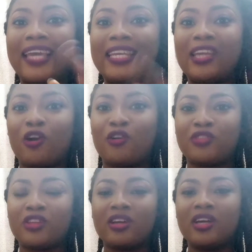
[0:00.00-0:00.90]
any of
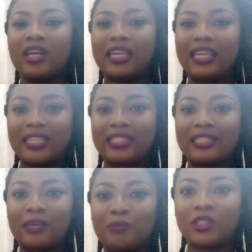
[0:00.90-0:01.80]
the
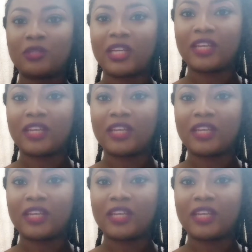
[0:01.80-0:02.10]
lessons I'm going to be